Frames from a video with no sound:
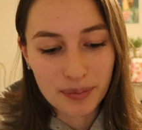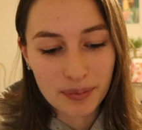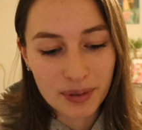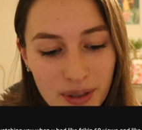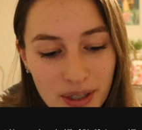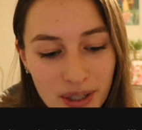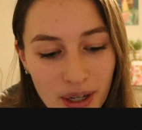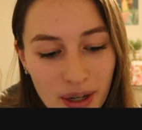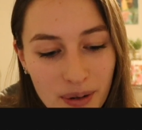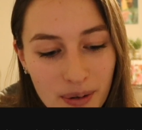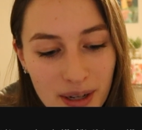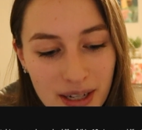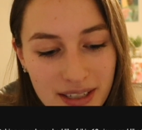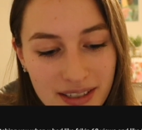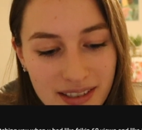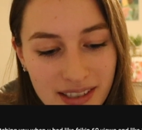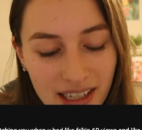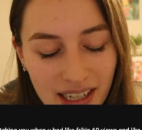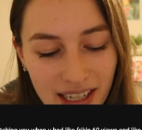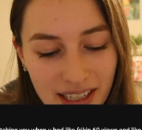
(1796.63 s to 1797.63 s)
Noah
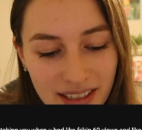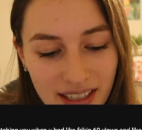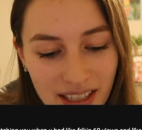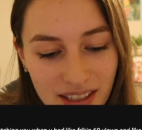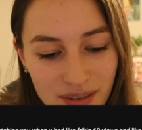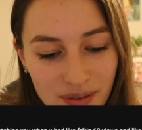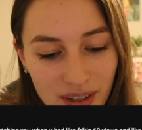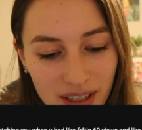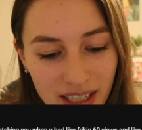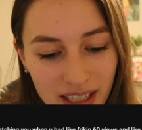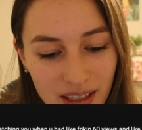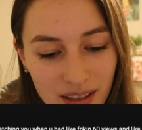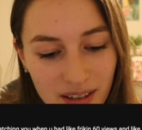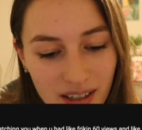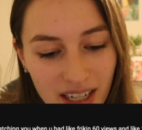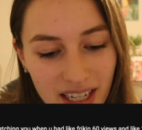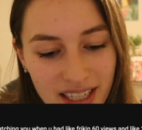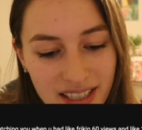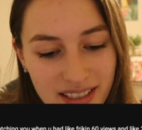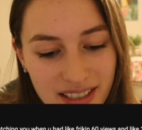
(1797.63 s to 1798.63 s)
said, that's fucking
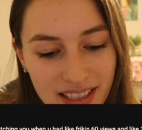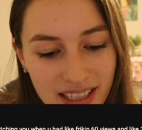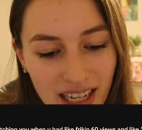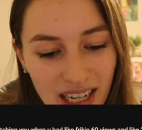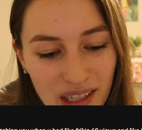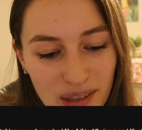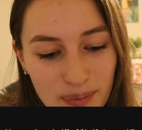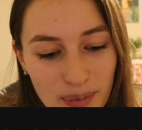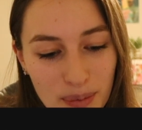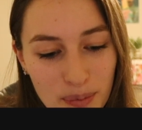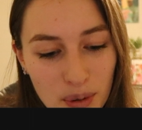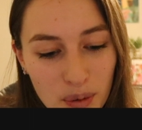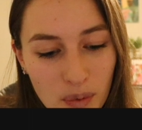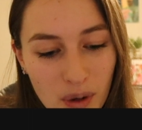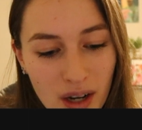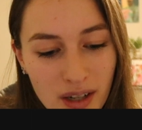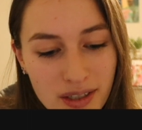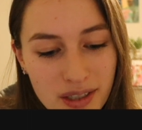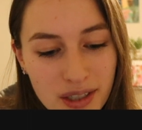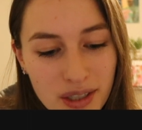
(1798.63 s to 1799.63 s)
crazy. I remember
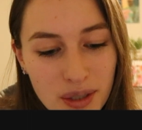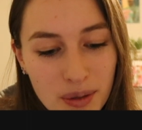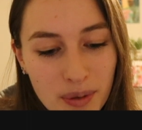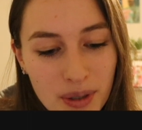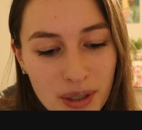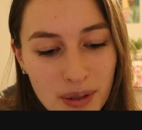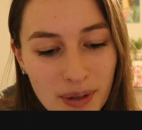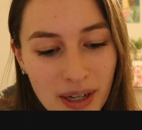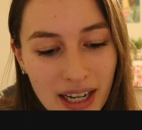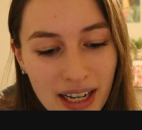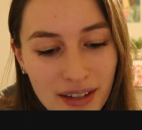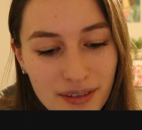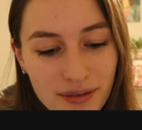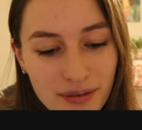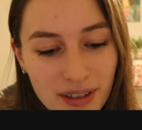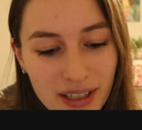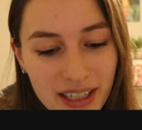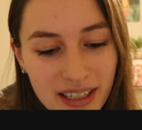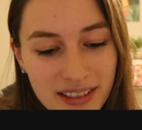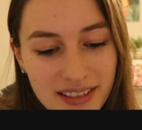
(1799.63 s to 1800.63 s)
watching you when you had
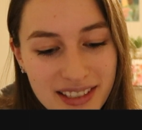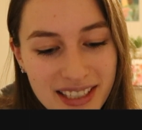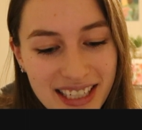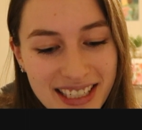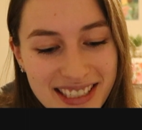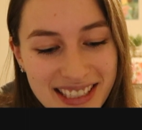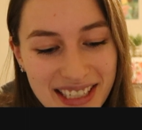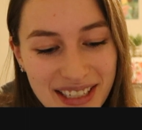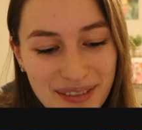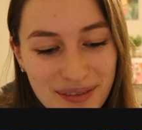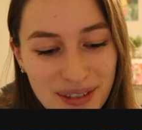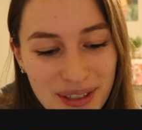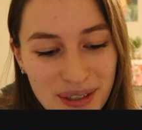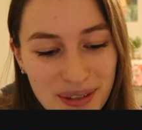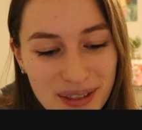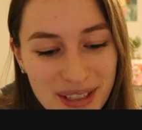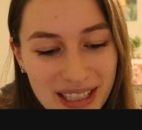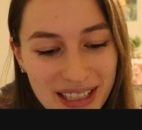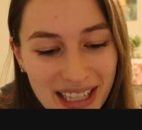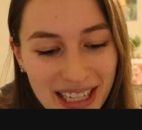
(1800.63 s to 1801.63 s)
friggin' 60
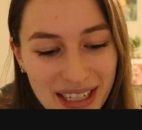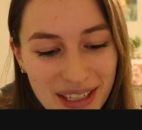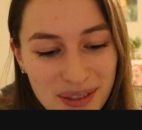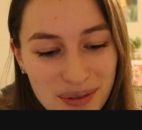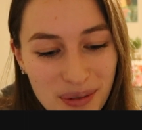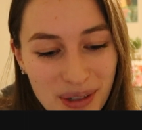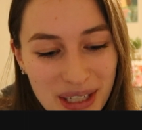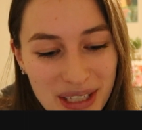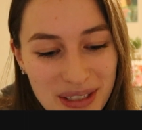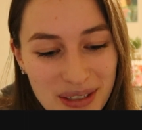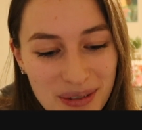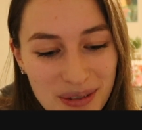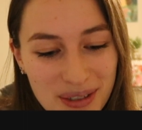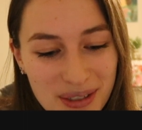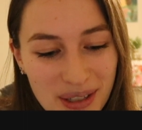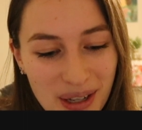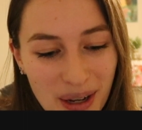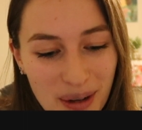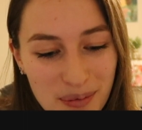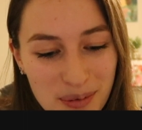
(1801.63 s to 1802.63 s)
views and like 22
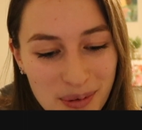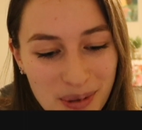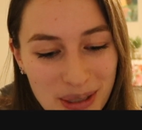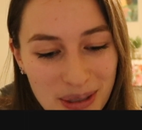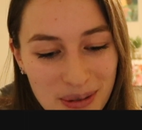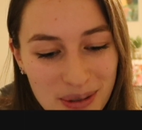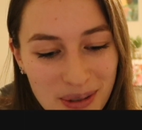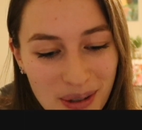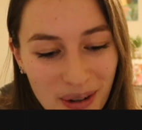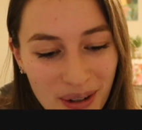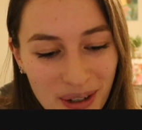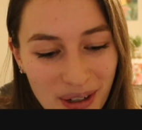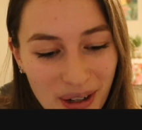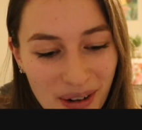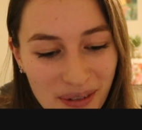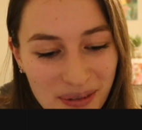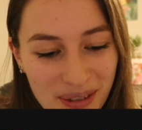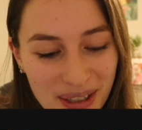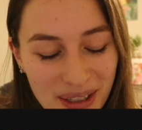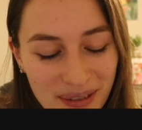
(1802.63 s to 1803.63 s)
subs when you started
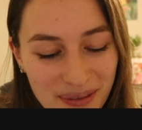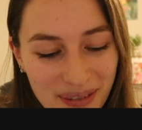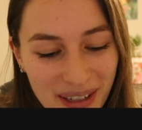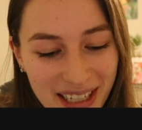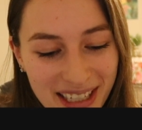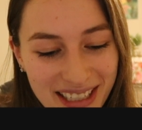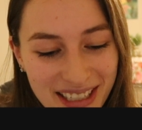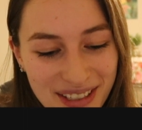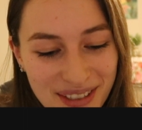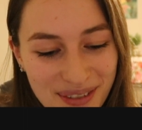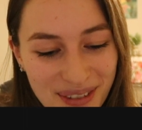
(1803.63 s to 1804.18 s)
off with the Vikings